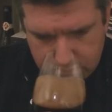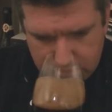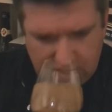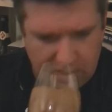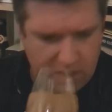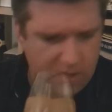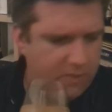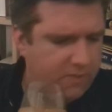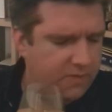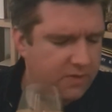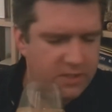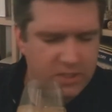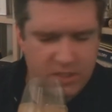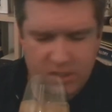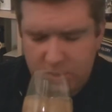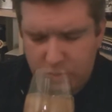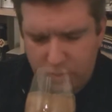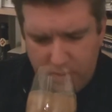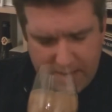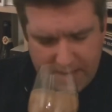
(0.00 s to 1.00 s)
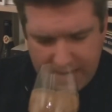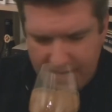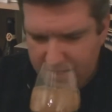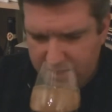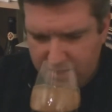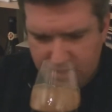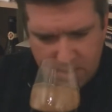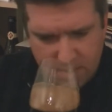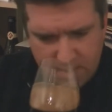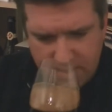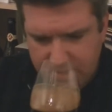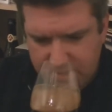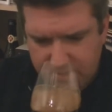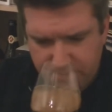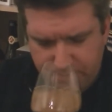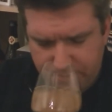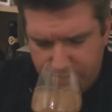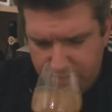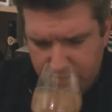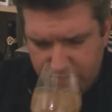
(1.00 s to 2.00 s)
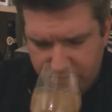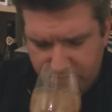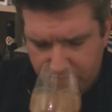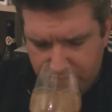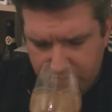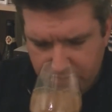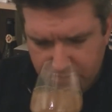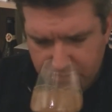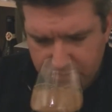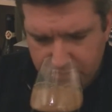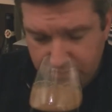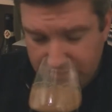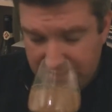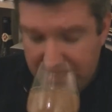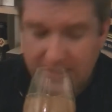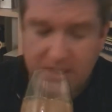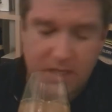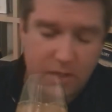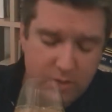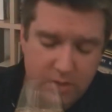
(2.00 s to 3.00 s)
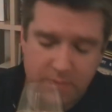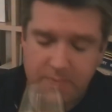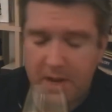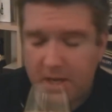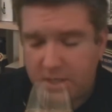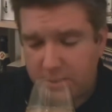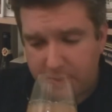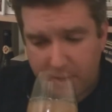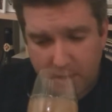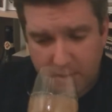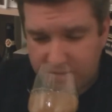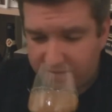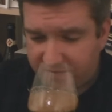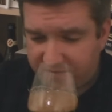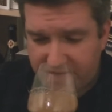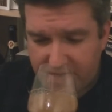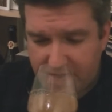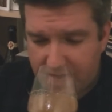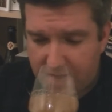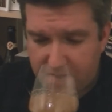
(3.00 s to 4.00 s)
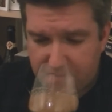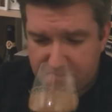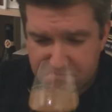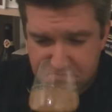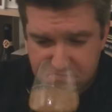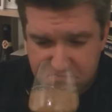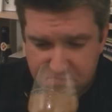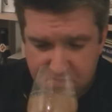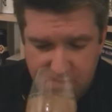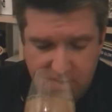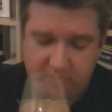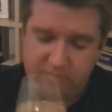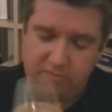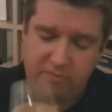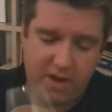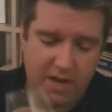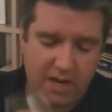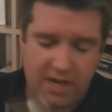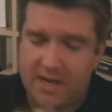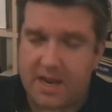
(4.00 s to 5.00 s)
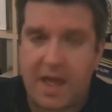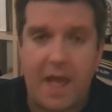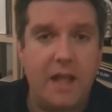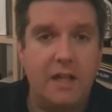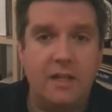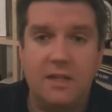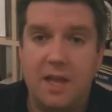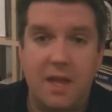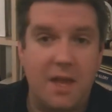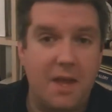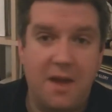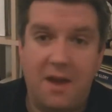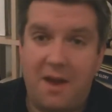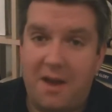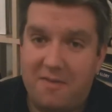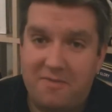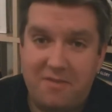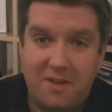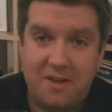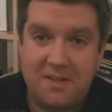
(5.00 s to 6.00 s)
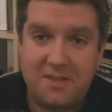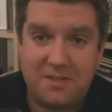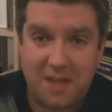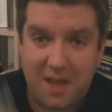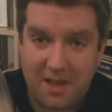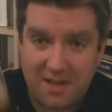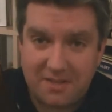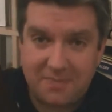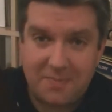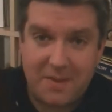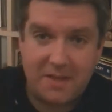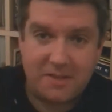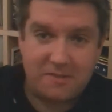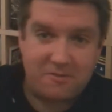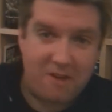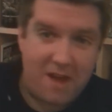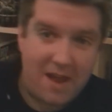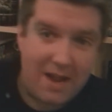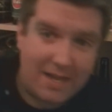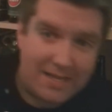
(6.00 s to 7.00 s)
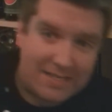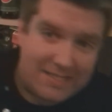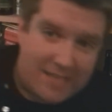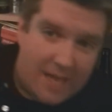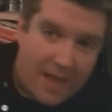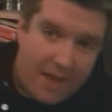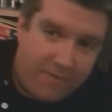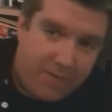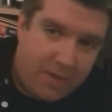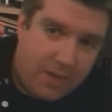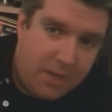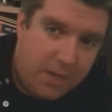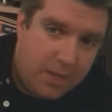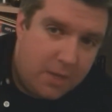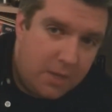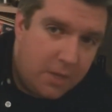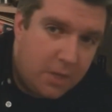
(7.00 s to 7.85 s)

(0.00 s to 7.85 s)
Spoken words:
Lovely sweet edge though, that's beautiful. Yeah, toasted marshmallows and vanilla. They've really nailed it, I've got to say. It smells great, let's dive in.